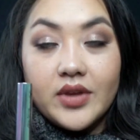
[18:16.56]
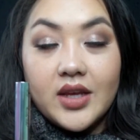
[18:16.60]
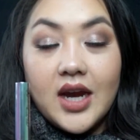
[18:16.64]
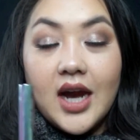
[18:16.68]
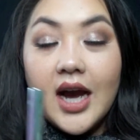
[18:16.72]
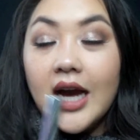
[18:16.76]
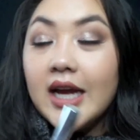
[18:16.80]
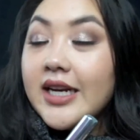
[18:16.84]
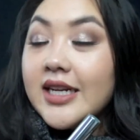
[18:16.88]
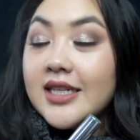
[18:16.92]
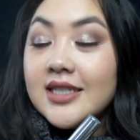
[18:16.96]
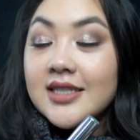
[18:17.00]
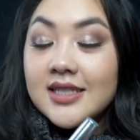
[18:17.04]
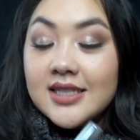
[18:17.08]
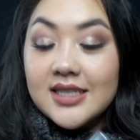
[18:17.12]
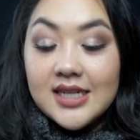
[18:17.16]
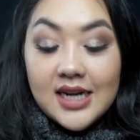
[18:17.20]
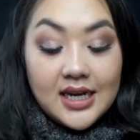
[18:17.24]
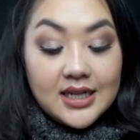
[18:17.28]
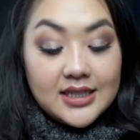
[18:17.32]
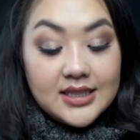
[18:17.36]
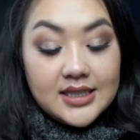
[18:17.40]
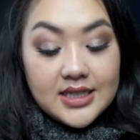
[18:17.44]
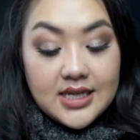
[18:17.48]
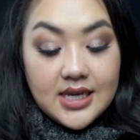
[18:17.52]

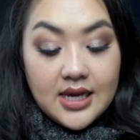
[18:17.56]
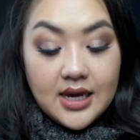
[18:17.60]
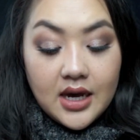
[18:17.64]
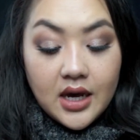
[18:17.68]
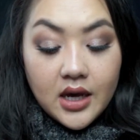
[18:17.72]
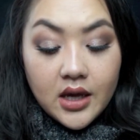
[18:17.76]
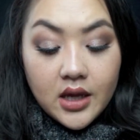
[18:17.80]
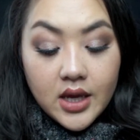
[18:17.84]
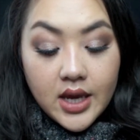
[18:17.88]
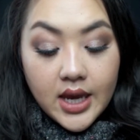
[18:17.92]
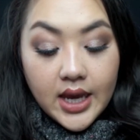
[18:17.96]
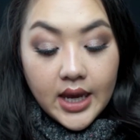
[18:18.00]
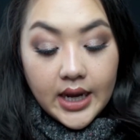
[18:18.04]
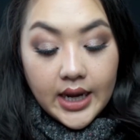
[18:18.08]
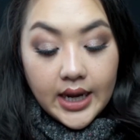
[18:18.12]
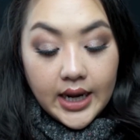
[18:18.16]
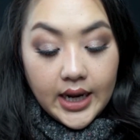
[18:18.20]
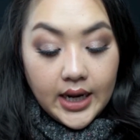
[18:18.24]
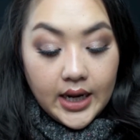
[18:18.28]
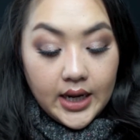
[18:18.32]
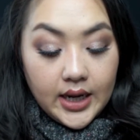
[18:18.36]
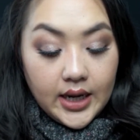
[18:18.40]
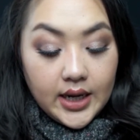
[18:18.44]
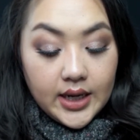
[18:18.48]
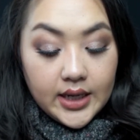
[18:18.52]
Anastasia,
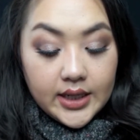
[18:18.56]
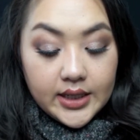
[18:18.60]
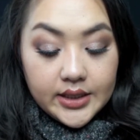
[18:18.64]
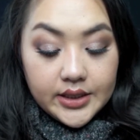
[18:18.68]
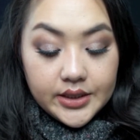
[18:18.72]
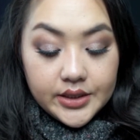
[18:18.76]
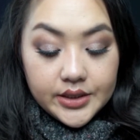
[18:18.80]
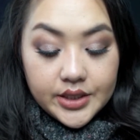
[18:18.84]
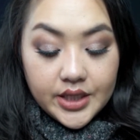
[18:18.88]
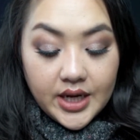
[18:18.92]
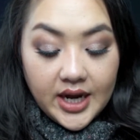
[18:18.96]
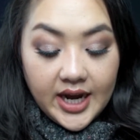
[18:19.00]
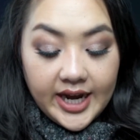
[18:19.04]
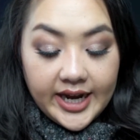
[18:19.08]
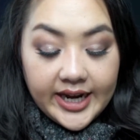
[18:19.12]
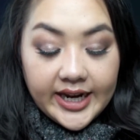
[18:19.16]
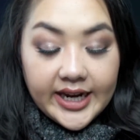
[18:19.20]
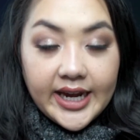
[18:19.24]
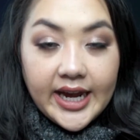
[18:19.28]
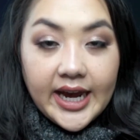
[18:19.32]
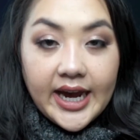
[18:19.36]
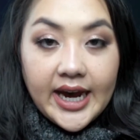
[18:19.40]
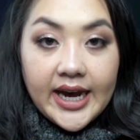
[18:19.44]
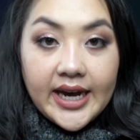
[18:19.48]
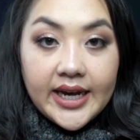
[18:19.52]
and I
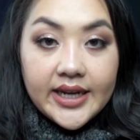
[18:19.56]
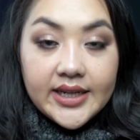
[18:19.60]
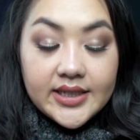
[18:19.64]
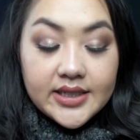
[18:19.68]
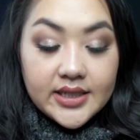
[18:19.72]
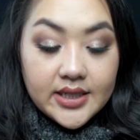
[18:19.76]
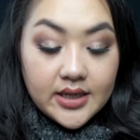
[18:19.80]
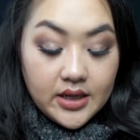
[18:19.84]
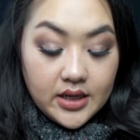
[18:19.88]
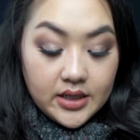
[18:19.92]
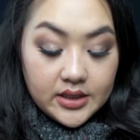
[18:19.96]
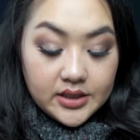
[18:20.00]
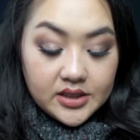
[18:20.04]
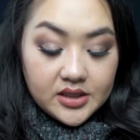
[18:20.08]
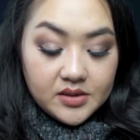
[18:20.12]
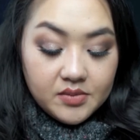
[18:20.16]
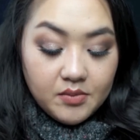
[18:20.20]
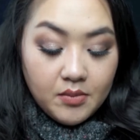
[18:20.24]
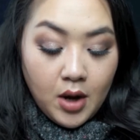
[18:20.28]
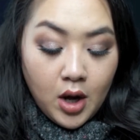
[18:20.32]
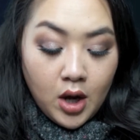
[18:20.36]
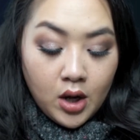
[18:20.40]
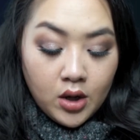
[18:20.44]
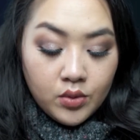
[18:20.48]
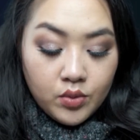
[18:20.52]
got a
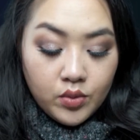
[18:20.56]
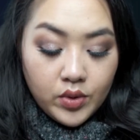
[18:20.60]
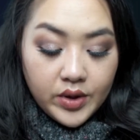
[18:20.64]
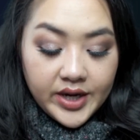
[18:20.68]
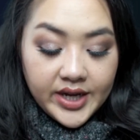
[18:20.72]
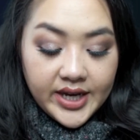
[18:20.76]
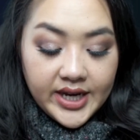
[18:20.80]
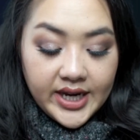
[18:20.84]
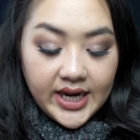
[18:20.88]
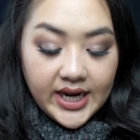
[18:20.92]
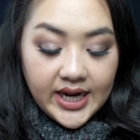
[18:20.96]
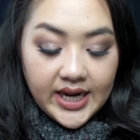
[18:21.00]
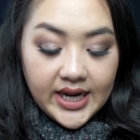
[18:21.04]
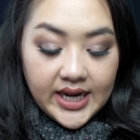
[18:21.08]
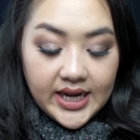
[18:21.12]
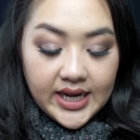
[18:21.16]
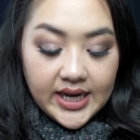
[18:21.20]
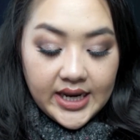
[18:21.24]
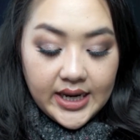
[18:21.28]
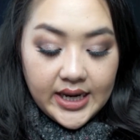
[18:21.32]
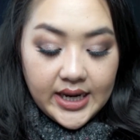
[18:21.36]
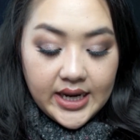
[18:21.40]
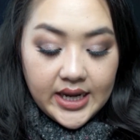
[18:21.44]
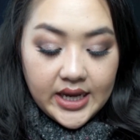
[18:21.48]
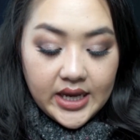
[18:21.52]
small one
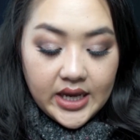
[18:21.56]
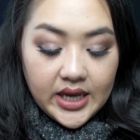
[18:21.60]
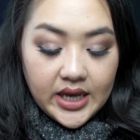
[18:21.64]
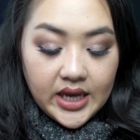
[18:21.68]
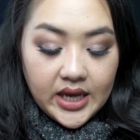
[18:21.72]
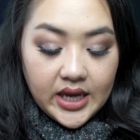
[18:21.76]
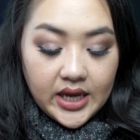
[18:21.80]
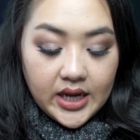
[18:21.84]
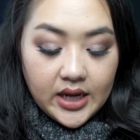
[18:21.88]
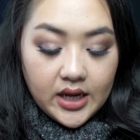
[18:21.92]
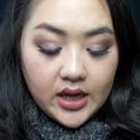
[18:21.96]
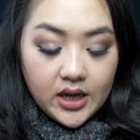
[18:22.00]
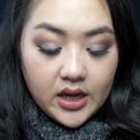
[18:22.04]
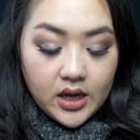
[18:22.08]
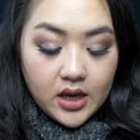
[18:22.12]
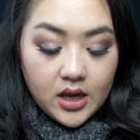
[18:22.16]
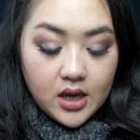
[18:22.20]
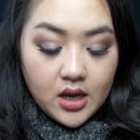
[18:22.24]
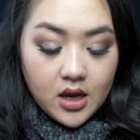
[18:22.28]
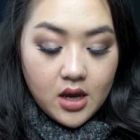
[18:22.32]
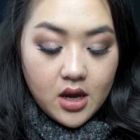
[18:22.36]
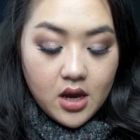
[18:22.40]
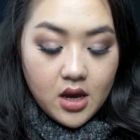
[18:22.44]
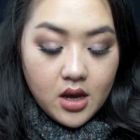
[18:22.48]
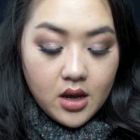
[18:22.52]
in
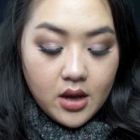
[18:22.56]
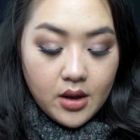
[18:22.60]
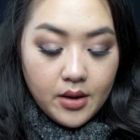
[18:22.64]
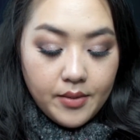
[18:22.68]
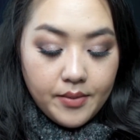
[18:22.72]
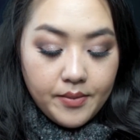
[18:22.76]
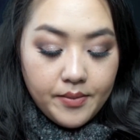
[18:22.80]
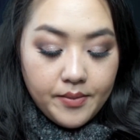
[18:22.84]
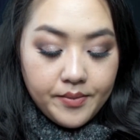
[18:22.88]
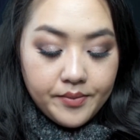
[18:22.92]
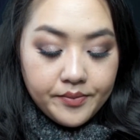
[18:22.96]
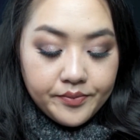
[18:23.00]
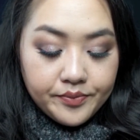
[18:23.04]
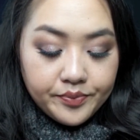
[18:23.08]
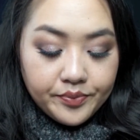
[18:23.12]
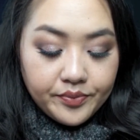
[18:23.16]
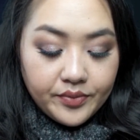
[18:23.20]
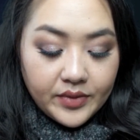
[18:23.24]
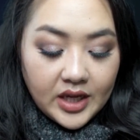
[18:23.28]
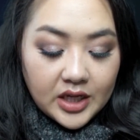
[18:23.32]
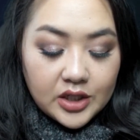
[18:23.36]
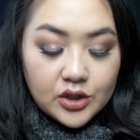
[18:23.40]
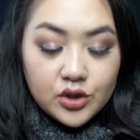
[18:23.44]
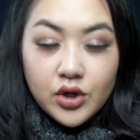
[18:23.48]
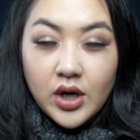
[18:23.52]
a
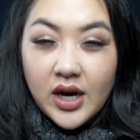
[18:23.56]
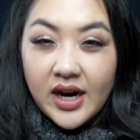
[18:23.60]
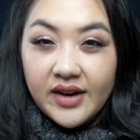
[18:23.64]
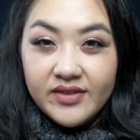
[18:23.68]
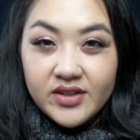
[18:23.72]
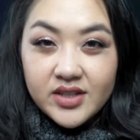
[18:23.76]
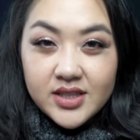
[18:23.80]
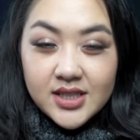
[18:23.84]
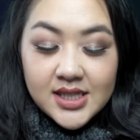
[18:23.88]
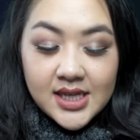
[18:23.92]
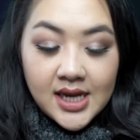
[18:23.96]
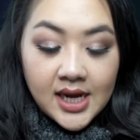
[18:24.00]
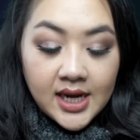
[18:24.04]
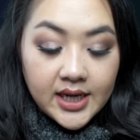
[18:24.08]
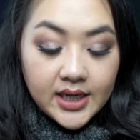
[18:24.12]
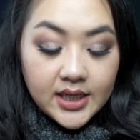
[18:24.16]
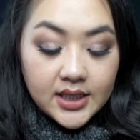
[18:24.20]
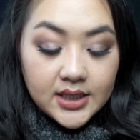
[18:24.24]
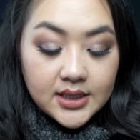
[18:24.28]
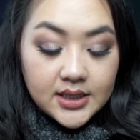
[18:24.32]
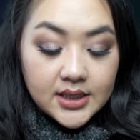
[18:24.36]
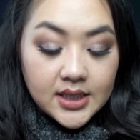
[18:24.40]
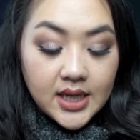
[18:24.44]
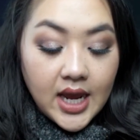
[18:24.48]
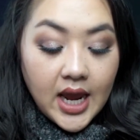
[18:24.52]
travel
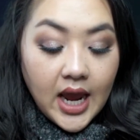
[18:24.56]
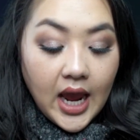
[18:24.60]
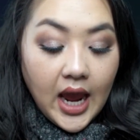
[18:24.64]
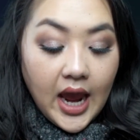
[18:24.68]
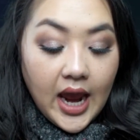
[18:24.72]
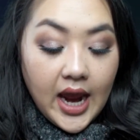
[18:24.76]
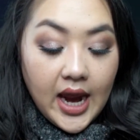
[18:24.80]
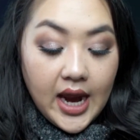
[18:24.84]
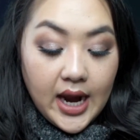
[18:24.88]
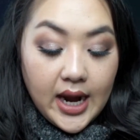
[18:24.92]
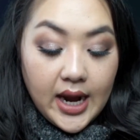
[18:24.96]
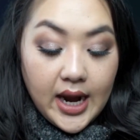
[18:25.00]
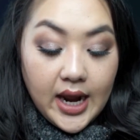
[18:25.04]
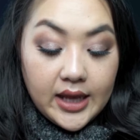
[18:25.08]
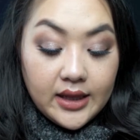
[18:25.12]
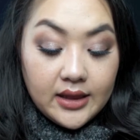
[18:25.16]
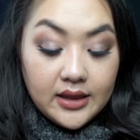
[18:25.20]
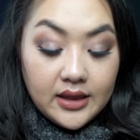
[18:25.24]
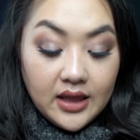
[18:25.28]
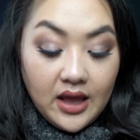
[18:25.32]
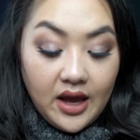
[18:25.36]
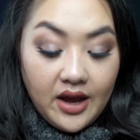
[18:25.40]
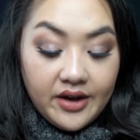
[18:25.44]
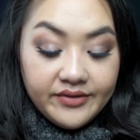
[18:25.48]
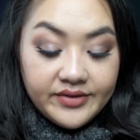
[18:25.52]
size, and I
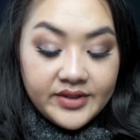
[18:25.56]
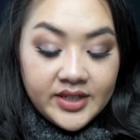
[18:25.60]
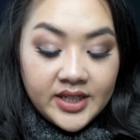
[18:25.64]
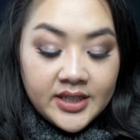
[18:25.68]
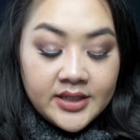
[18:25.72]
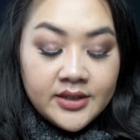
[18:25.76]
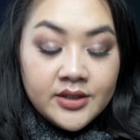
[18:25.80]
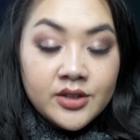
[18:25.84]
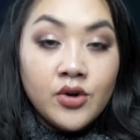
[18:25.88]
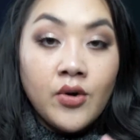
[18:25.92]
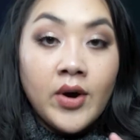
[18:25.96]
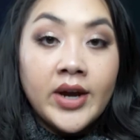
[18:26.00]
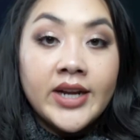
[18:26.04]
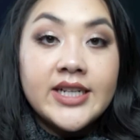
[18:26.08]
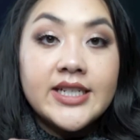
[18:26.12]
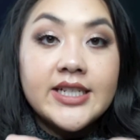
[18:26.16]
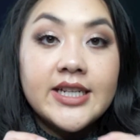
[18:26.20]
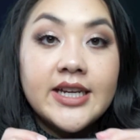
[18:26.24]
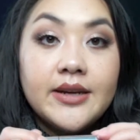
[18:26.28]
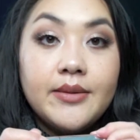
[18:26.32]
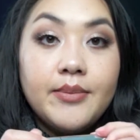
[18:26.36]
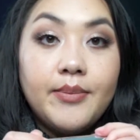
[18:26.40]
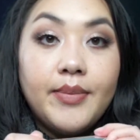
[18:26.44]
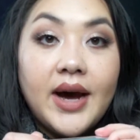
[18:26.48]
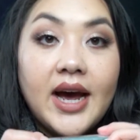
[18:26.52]
loved it, and so I
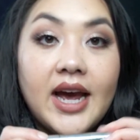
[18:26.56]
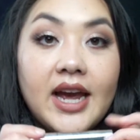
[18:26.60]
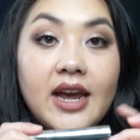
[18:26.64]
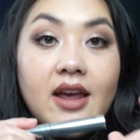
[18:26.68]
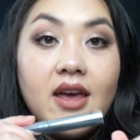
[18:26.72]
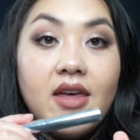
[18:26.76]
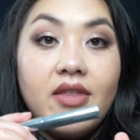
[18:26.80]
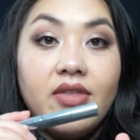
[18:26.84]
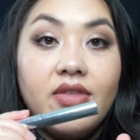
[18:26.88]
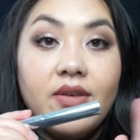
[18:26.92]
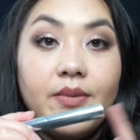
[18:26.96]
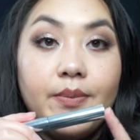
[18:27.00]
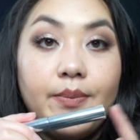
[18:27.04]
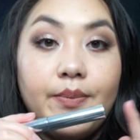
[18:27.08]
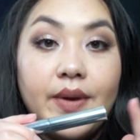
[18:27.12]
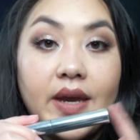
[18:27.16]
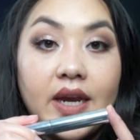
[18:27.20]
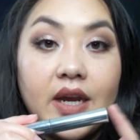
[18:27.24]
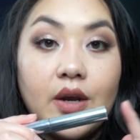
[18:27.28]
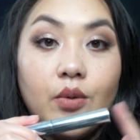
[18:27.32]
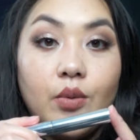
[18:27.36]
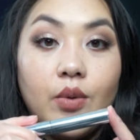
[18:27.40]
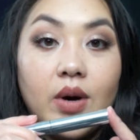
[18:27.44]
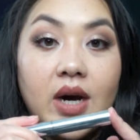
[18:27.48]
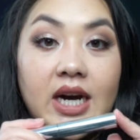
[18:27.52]
did buy the
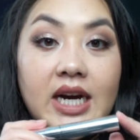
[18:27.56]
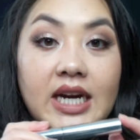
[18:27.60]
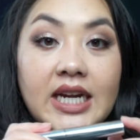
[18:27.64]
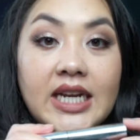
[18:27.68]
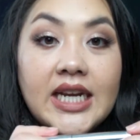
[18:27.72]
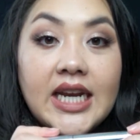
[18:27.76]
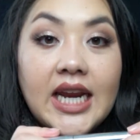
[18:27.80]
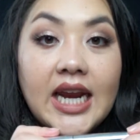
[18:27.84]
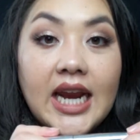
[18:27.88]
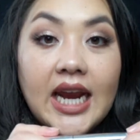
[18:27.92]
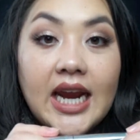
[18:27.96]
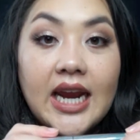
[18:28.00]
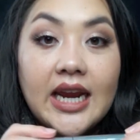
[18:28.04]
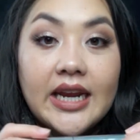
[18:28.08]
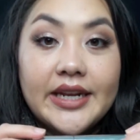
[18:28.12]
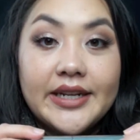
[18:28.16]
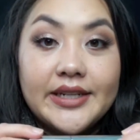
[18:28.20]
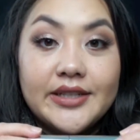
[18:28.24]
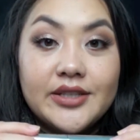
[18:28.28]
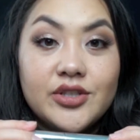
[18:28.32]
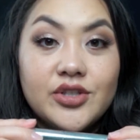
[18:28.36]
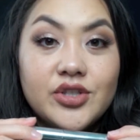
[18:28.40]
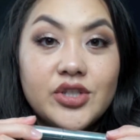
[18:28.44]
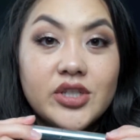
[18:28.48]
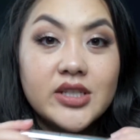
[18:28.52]
big one, and
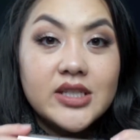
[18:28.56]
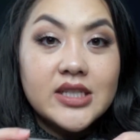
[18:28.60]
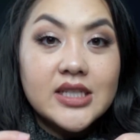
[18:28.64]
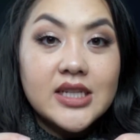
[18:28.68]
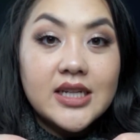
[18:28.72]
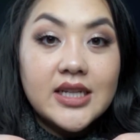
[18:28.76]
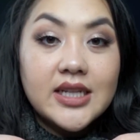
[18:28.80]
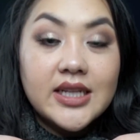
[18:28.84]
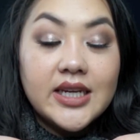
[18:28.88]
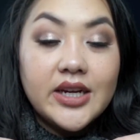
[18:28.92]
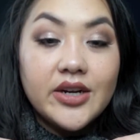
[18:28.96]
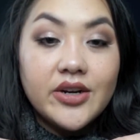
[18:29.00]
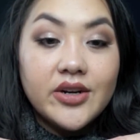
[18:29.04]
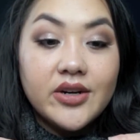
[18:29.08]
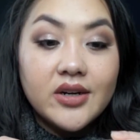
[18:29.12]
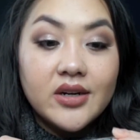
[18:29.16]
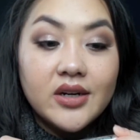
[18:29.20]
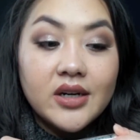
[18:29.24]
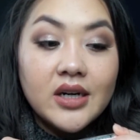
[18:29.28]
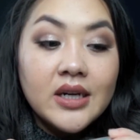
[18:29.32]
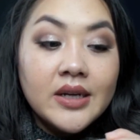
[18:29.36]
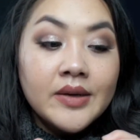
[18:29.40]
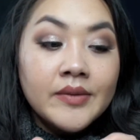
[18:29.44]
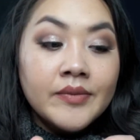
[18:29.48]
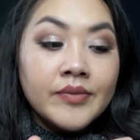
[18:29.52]
it's just
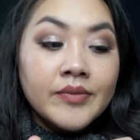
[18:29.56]
clear.